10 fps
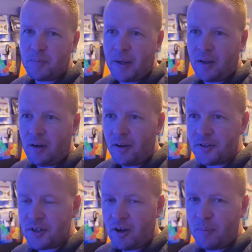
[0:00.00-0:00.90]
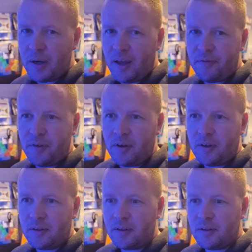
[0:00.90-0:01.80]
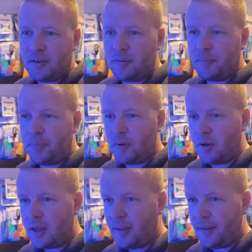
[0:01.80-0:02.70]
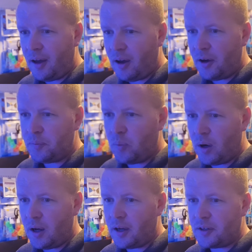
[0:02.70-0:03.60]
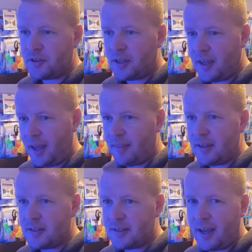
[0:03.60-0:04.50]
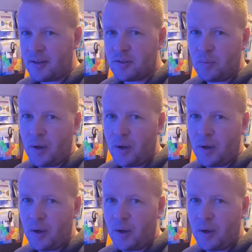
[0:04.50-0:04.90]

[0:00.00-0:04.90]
spent a lot of time and effort putting in the hard work to get these tanks to